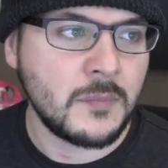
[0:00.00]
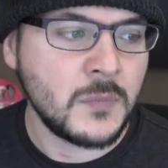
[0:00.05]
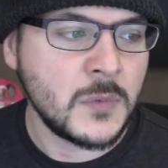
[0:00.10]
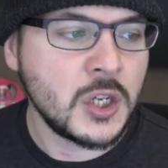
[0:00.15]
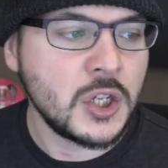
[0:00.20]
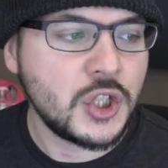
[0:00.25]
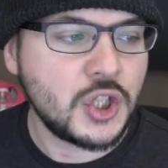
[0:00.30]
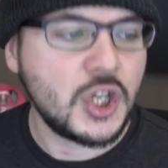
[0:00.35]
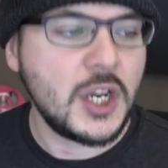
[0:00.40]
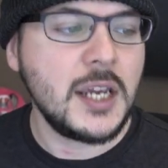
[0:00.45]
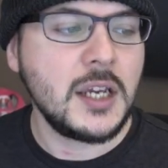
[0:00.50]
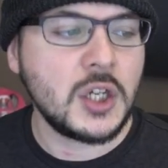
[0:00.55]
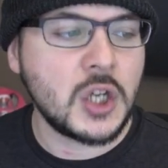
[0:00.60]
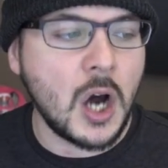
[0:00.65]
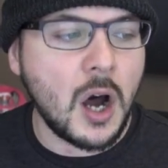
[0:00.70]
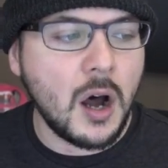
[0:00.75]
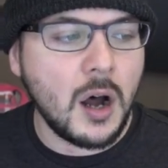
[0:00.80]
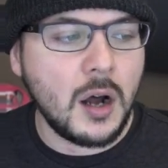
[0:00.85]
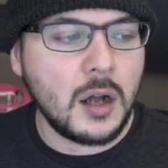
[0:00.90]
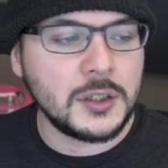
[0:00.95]
She
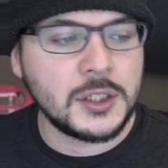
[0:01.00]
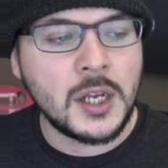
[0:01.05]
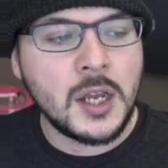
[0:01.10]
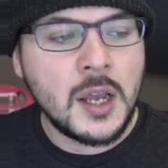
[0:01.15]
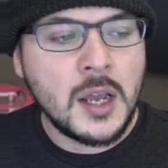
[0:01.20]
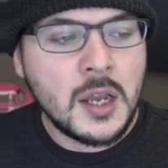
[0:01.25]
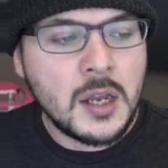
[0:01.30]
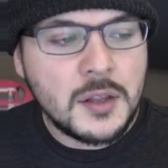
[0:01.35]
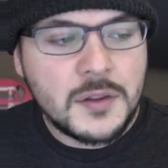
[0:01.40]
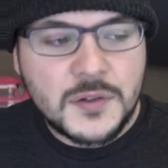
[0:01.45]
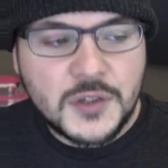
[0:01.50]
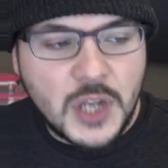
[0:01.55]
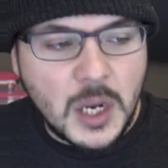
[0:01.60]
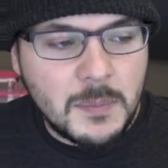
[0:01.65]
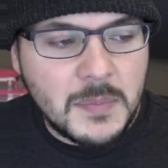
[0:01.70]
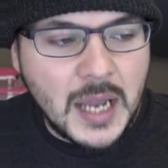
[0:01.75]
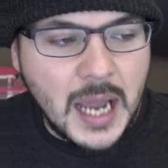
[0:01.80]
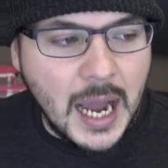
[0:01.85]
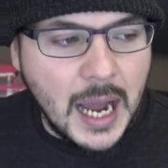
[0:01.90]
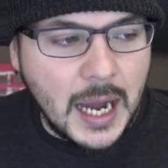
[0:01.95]
called some
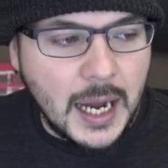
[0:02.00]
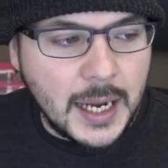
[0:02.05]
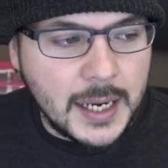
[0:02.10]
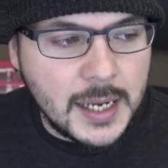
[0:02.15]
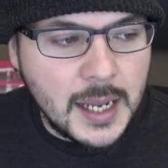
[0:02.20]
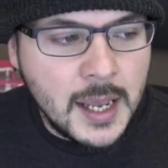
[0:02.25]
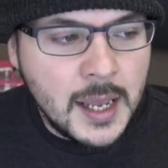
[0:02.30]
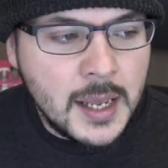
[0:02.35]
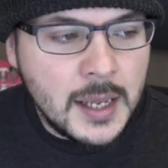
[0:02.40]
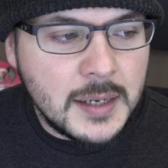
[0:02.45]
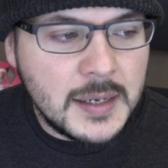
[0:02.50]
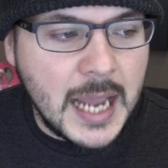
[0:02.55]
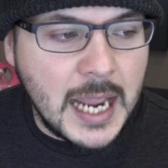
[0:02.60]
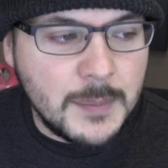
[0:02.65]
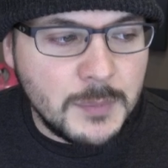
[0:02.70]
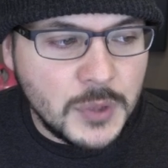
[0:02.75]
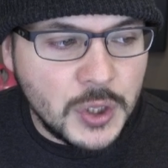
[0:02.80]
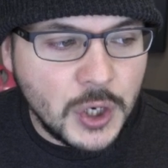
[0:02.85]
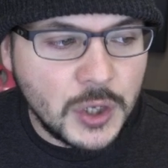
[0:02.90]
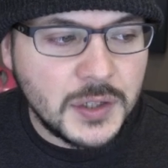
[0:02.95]
guy
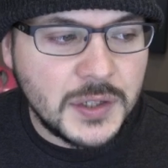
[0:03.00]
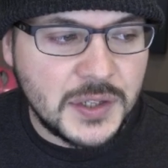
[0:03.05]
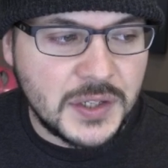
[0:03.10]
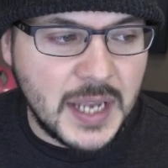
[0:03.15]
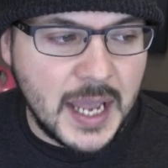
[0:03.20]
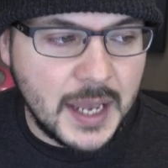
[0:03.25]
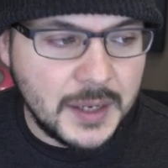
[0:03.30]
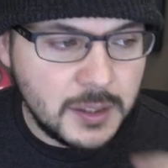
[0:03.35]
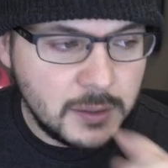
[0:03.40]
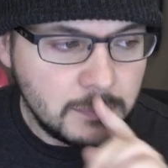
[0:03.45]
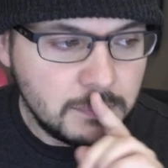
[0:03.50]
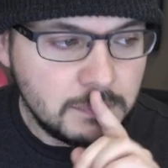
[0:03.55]
named Nur Said